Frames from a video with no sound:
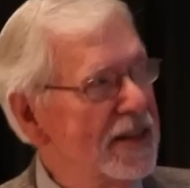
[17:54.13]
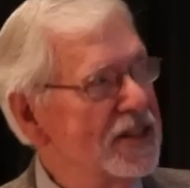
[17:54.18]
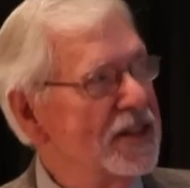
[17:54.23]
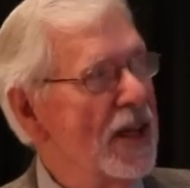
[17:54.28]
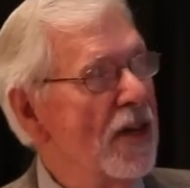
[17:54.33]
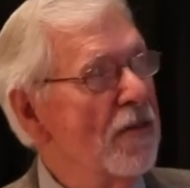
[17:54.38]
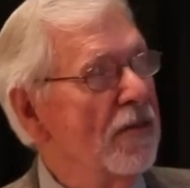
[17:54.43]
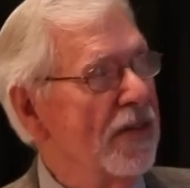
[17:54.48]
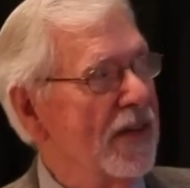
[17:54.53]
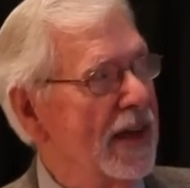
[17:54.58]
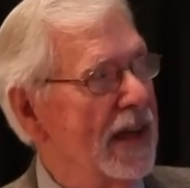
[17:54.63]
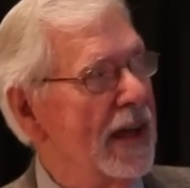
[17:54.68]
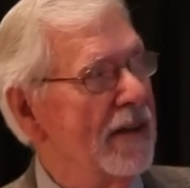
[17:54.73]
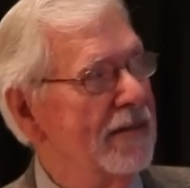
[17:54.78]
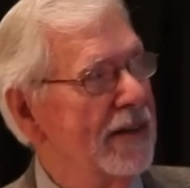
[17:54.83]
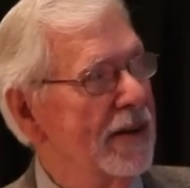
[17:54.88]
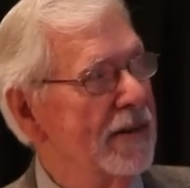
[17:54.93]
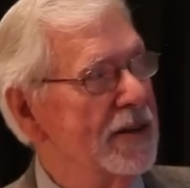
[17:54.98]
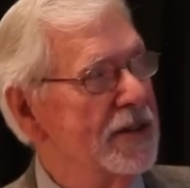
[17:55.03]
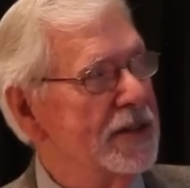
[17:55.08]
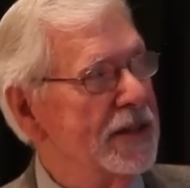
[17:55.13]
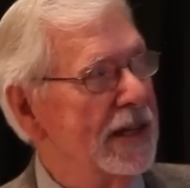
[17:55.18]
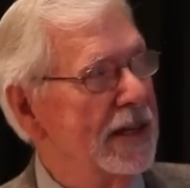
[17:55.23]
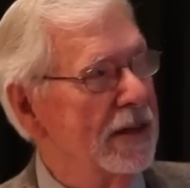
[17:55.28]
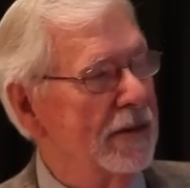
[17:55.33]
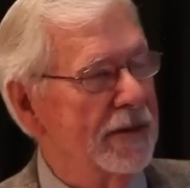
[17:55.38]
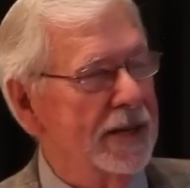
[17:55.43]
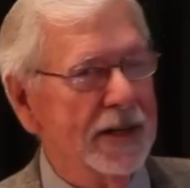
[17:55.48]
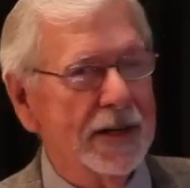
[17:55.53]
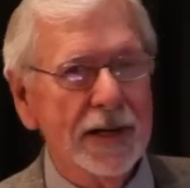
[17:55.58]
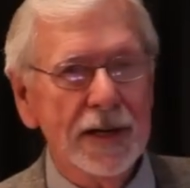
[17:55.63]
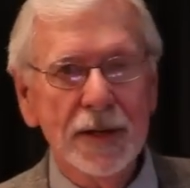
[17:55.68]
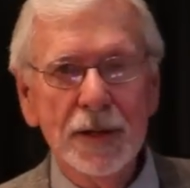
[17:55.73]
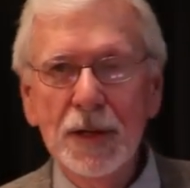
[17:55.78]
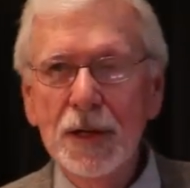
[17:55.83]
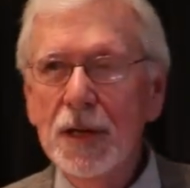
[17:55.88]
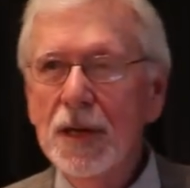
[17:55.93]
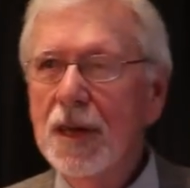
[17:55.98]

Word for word: this other thing I've never seen over here.